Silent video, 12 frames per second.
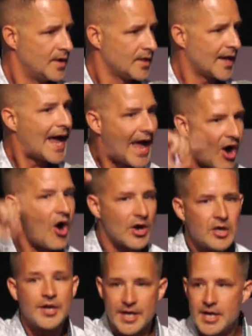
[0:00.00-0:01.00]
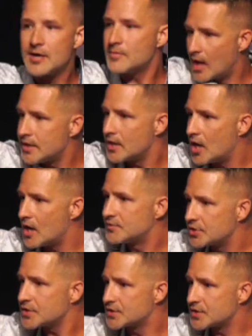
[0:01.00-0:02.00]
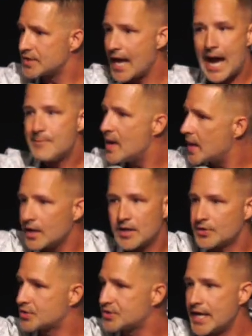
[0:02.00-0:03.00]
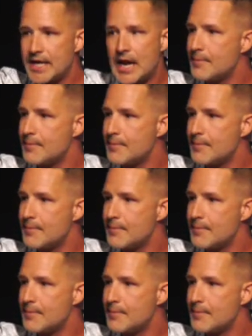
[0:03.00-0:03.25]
Like, I honor him enough just to say, I may not understand it,